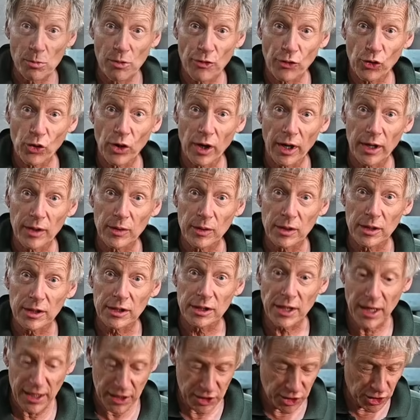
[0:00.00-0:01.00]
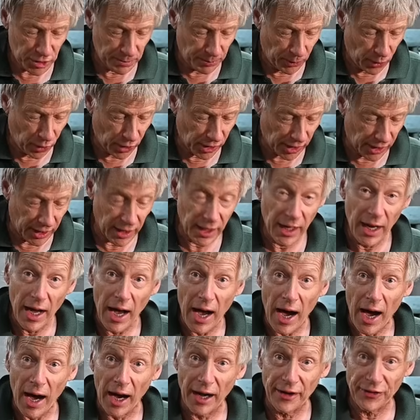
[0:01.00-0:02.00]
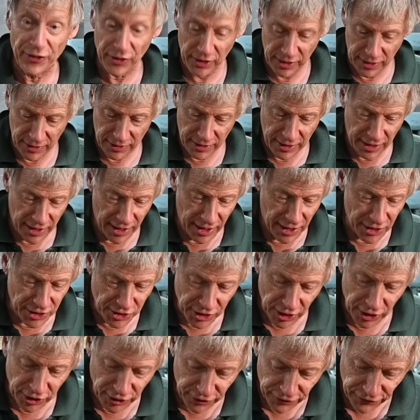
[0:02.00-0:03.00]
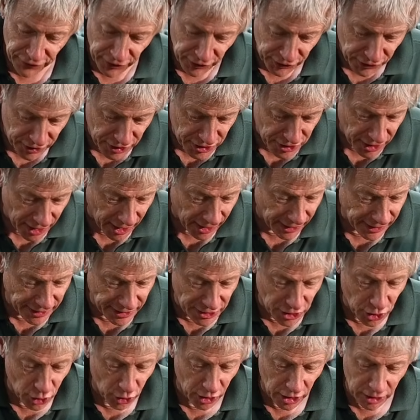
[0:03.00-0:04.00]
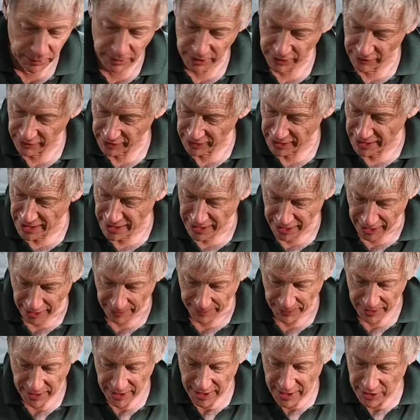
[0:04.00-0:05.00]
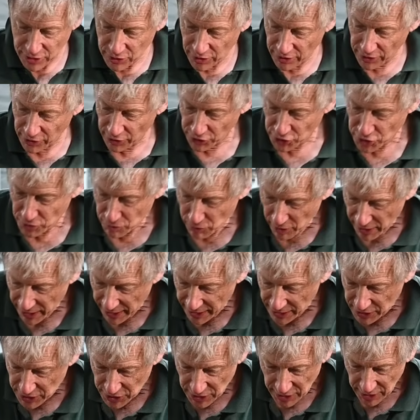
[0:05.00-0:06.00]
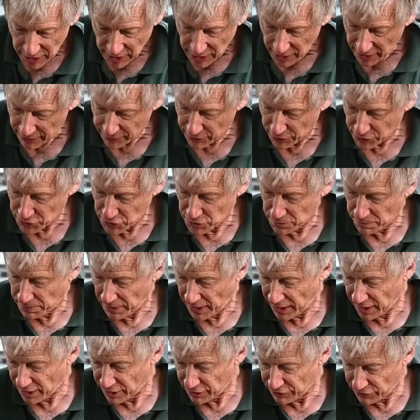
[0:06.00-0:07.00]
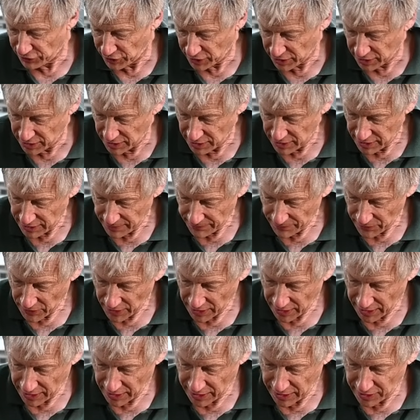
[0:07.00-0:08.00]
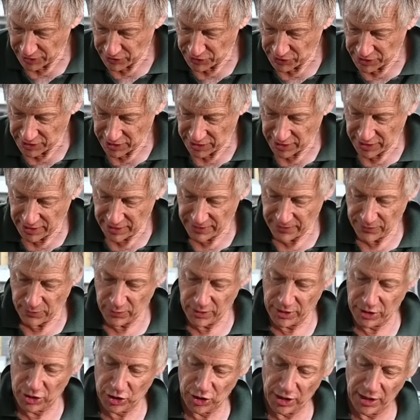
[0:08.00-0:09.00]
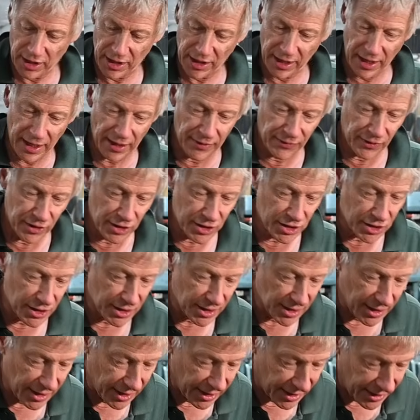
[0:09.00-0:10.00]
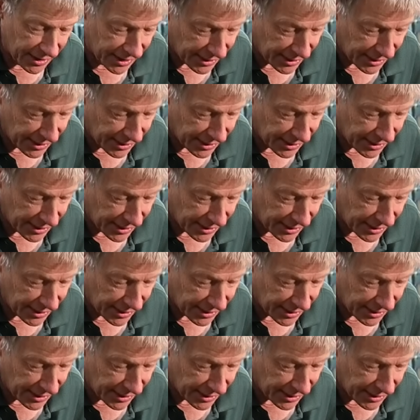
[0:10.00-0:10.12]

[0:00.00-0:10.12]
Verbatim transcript: before I test the boiler, I think it's such a filthy state, I need to do a little bit of cleaning up. So I've got some rags, I've got some paraffin, and uh, we'll try and get this uh,